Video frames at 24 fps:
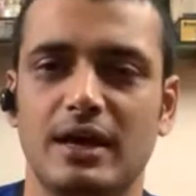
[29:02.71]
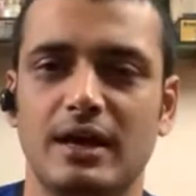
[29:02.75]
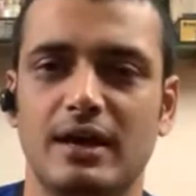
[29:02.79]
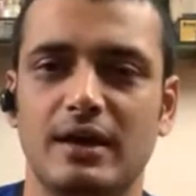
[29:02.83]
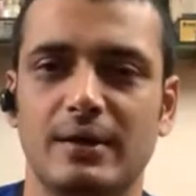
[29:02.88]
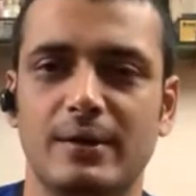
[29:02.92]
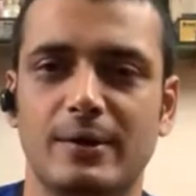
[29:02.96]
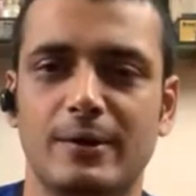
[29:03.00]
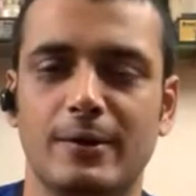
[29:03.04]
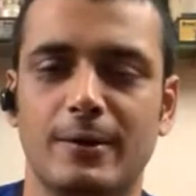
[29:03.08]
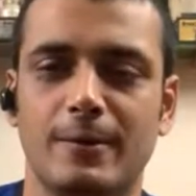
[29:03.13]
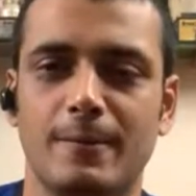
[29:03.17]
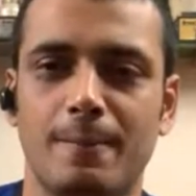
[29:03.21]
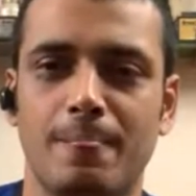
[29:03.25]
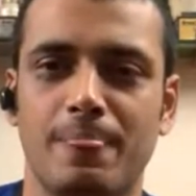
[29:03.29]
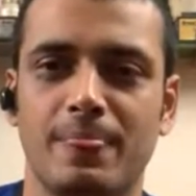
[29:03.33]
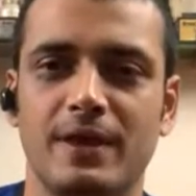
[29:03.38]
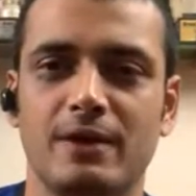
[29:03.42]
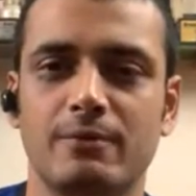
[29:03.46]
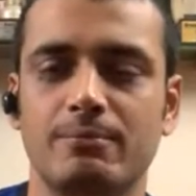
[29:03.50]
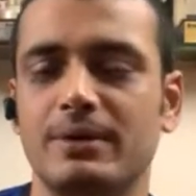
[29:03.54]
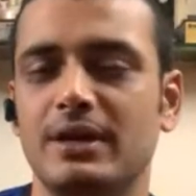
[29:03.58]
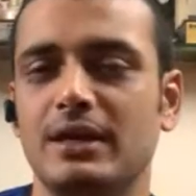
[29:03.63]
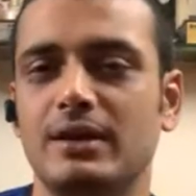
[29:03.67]

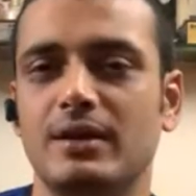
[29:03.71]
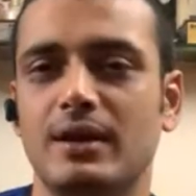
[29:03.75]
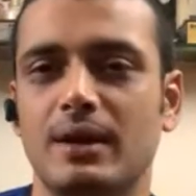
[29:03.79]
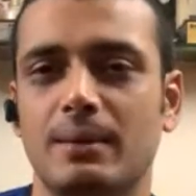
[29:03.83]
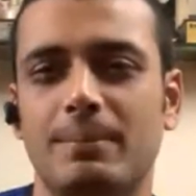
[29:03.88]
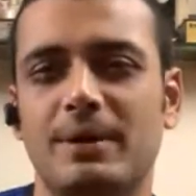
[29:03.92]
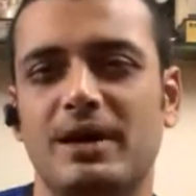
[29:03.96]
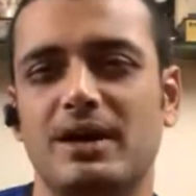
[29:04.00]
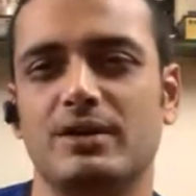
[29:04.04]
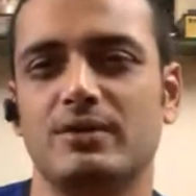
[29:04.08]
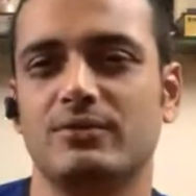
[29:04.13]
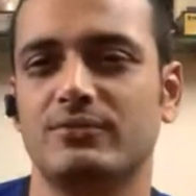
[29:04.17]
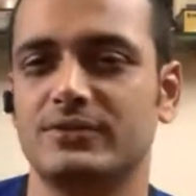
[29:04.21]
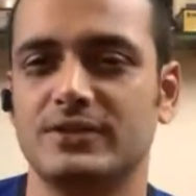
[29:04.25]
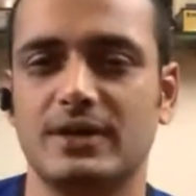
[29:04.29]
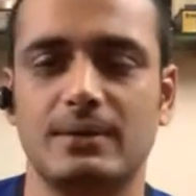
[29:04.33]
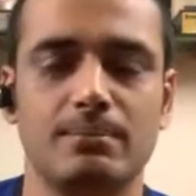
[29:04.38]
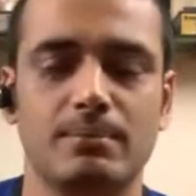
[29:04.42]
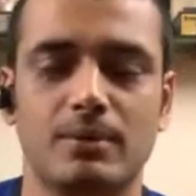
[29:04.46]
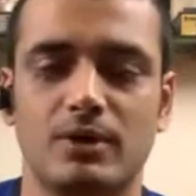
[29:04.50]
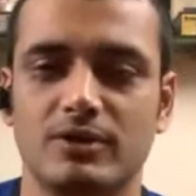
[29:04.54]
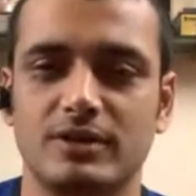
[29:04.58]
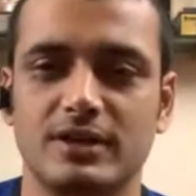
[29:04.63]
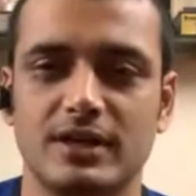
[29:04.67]
um, they've been a part of
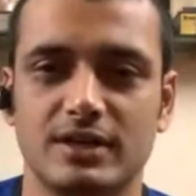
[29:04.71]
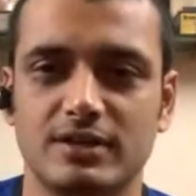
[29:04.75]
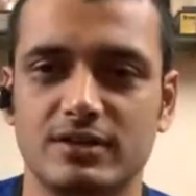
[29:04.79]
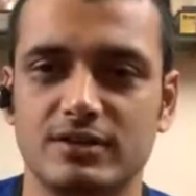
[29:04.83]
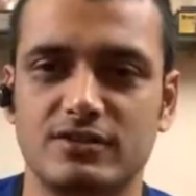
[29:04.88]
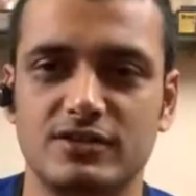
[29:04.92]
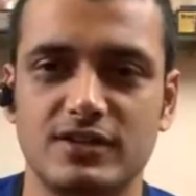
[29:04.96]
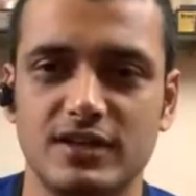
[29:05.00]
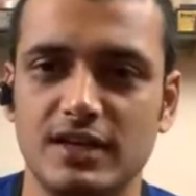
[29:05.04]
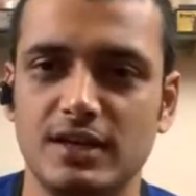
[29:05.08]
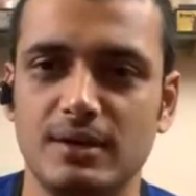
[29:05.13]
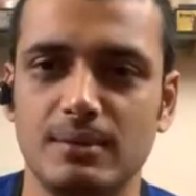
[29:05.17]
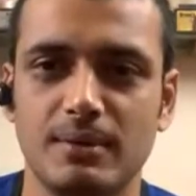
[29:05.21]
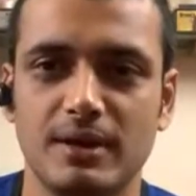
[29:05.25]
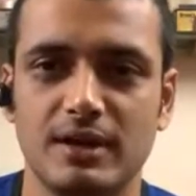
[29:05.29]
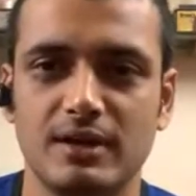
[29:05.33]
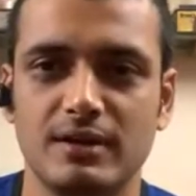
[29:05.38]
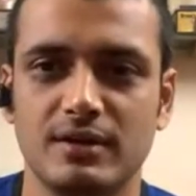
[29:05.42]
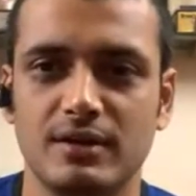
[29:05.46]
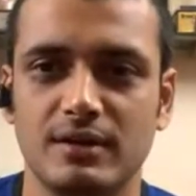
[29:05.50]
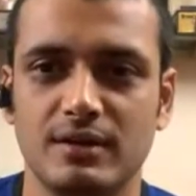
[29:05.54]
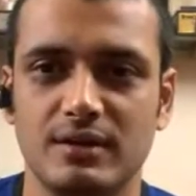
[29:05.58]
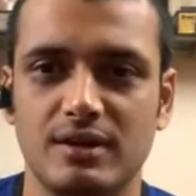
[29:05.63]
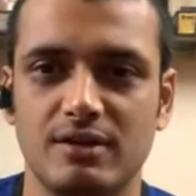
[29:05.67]
some or the other team,
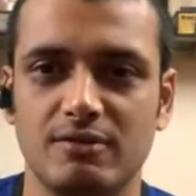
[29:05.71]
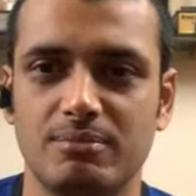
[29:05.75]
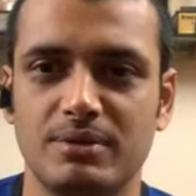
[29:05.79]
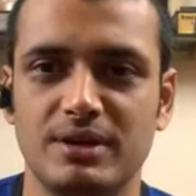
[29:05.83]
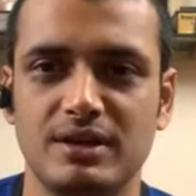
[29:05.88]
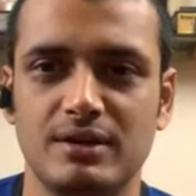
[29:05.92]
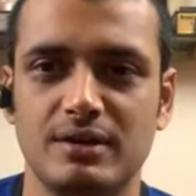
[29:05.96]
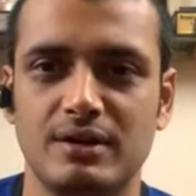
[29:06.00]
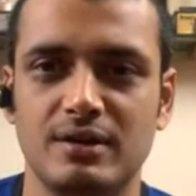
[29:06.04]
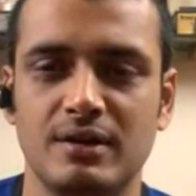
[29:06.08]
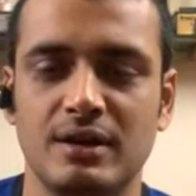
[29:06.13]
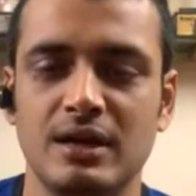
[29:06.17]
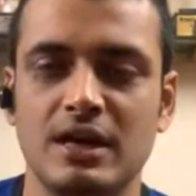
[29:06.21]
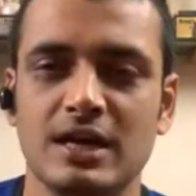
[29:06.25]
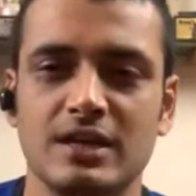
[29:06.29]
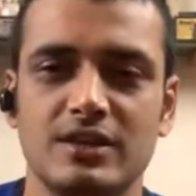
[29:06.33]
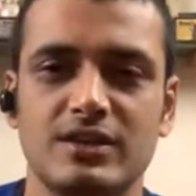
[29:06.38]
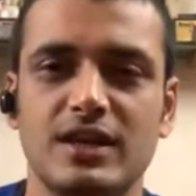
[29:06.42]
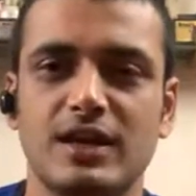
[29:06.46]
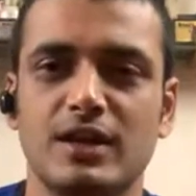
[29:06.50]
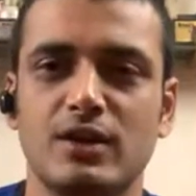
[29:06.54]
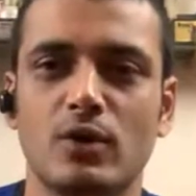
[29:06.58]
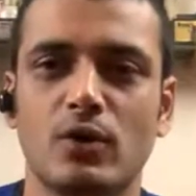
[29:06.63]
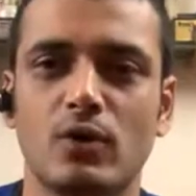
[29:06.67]
and they've been
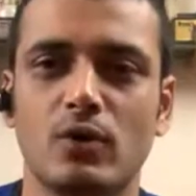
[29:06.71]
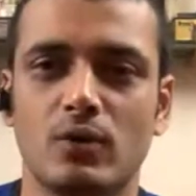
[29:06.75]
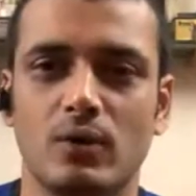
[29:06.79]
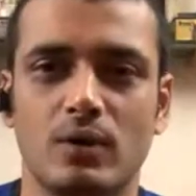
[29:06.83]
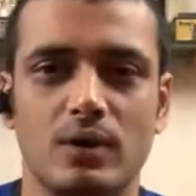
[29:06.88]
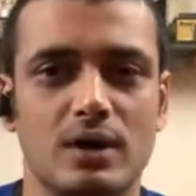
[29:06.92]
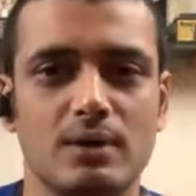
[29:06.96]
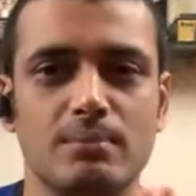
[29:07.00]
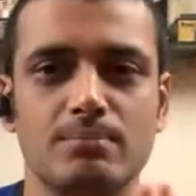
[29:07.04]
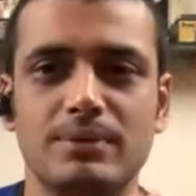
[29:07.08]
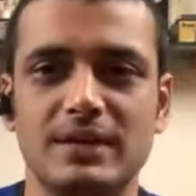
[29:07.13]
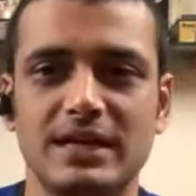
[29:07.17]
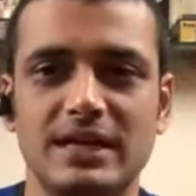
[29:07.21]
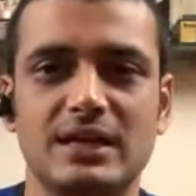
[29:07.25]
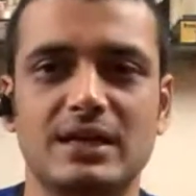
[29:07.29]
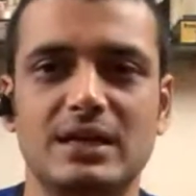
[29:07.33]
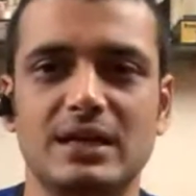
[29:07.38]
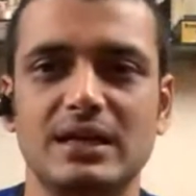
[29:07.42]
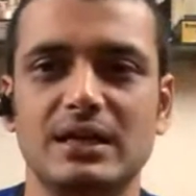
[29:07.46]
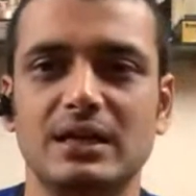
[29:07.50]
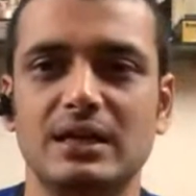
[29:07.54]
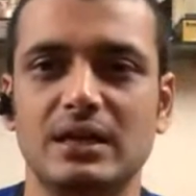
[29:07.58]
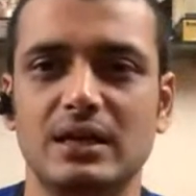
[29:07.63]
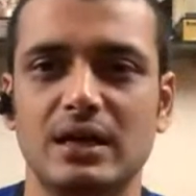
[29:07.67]
they know
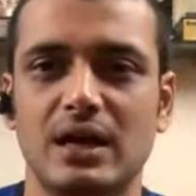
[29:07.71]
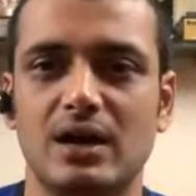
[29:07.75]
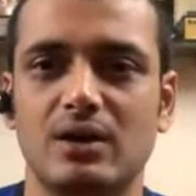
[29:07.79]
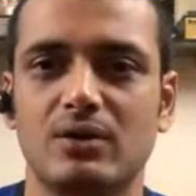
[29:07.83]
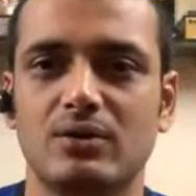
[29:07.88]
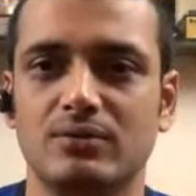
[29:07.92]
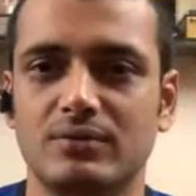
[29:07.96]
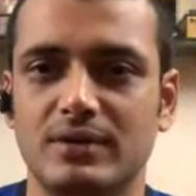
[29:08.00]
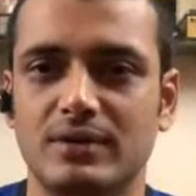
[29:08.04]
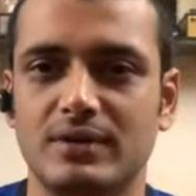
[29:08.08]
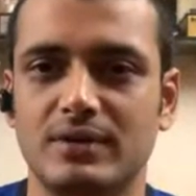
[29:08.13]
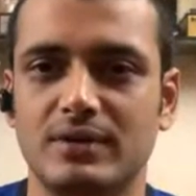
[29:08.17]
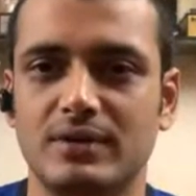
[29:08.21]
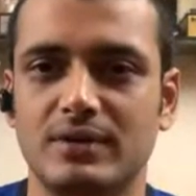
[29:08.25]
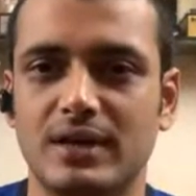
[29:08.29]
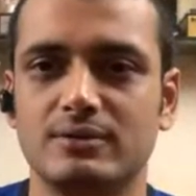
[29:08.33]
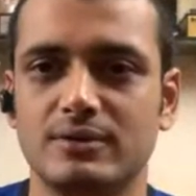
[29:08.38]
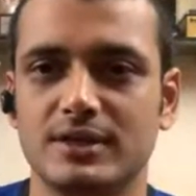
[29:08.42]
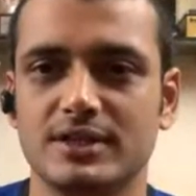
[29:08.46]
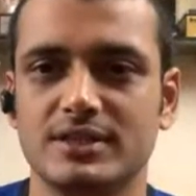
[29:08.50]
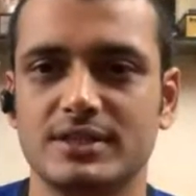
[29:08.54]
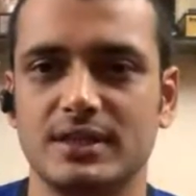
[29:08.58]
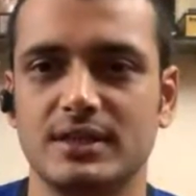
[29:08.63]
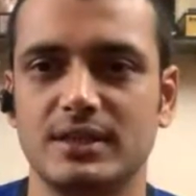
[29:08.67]
completely how
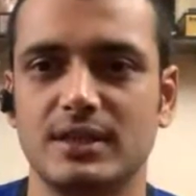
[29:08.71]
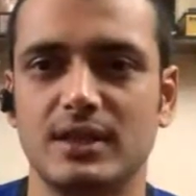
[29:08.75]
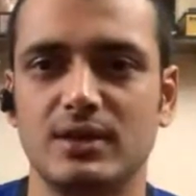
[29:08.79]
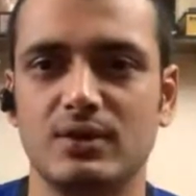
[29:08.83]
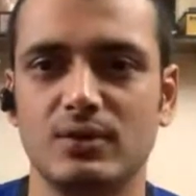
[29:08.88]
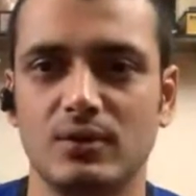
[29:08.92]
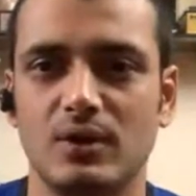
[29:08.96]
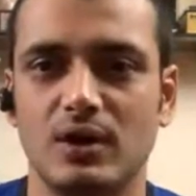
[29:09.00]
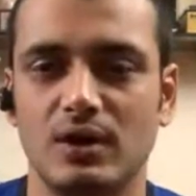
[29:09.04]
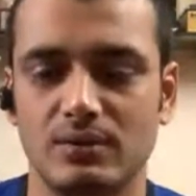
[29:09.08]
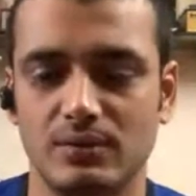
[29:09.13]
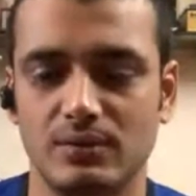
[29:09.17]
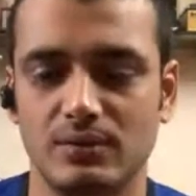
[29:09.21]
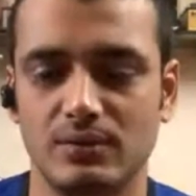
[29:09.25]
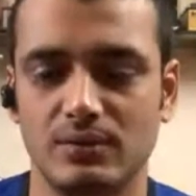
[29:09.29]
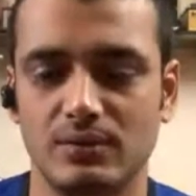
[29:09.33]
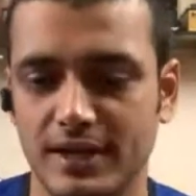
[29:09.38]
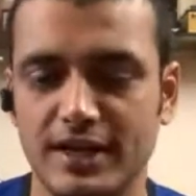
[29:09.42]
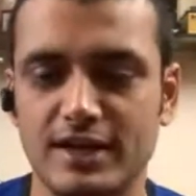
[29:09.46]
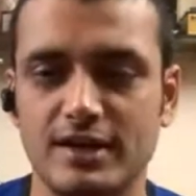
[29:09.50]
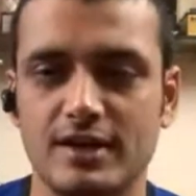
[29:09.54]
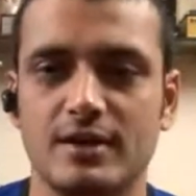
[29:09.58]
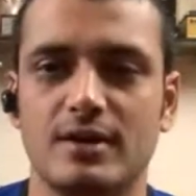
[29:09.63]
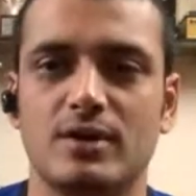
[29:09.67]
Dakar works, and they know uh,
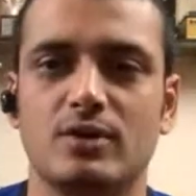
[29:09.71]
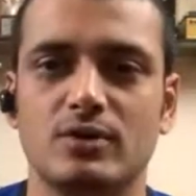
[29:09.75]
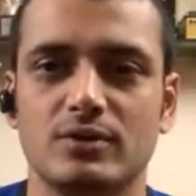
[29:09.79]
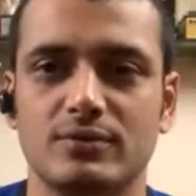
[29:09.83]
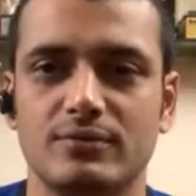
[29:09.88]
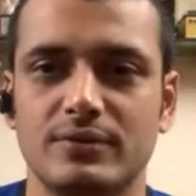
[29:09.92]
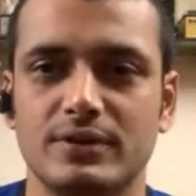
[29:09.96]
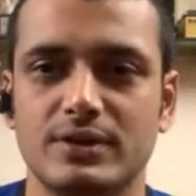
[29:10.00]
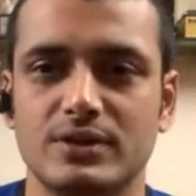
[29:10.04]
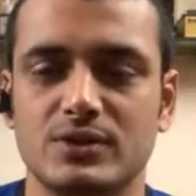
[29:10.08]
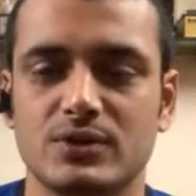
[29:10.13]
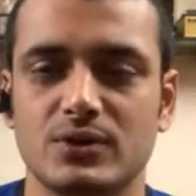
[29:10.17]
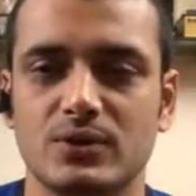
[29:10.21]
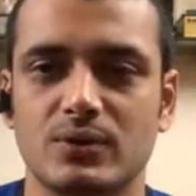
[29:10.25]
in and out of it.